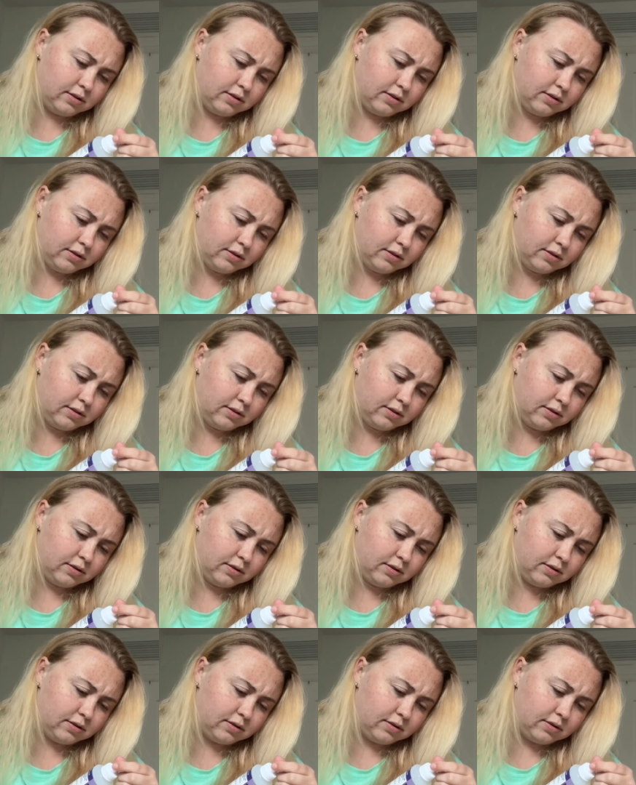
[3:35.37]

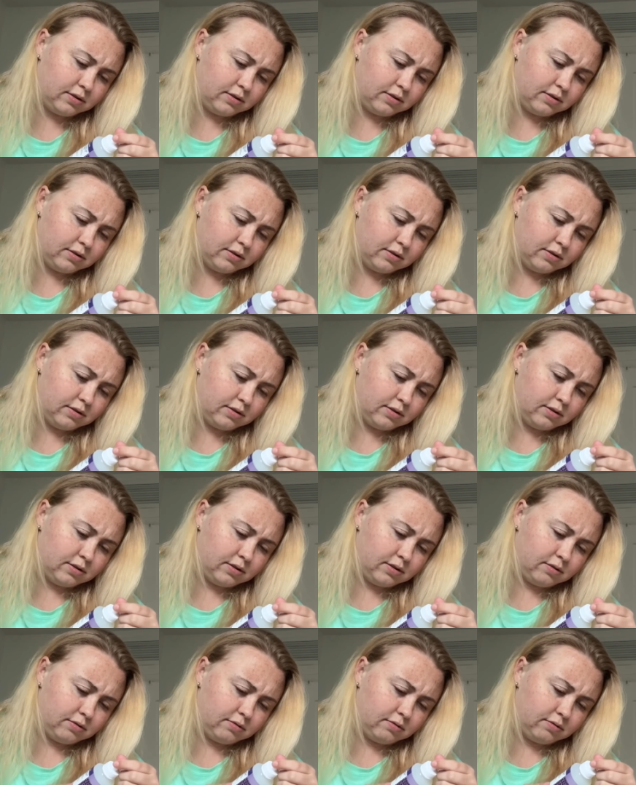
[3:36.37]

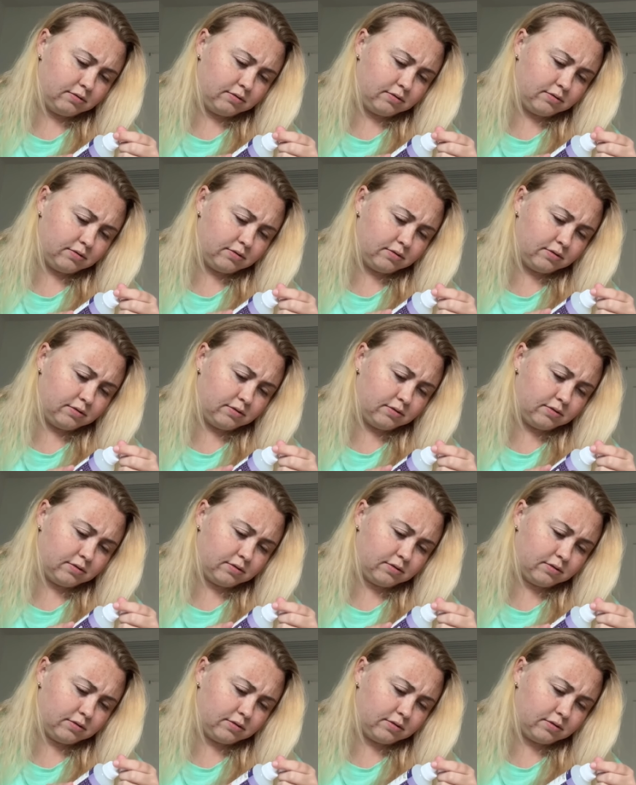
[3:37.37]

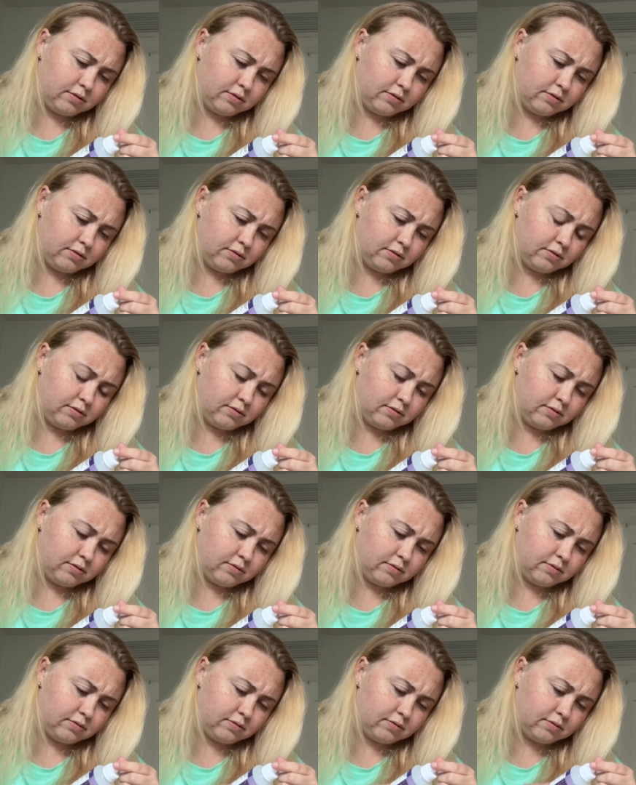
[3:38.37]

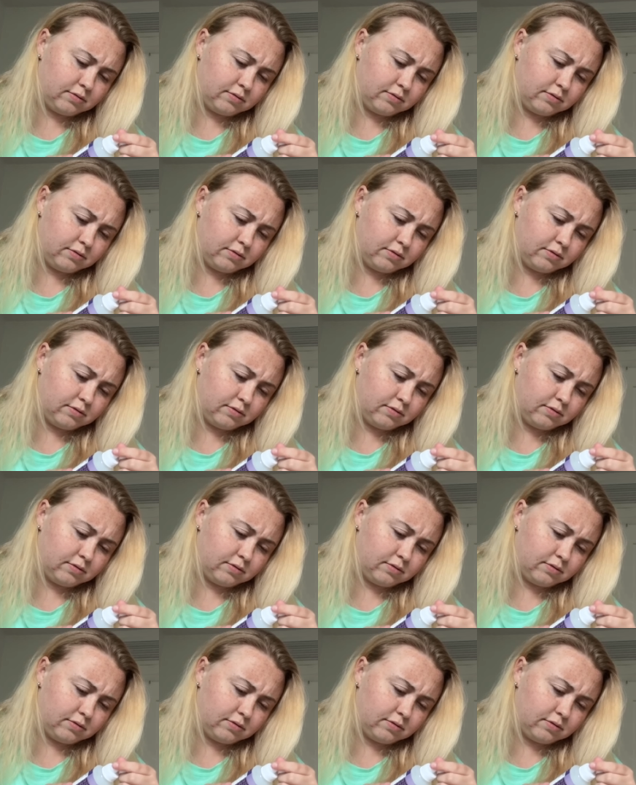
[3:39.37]
(silence)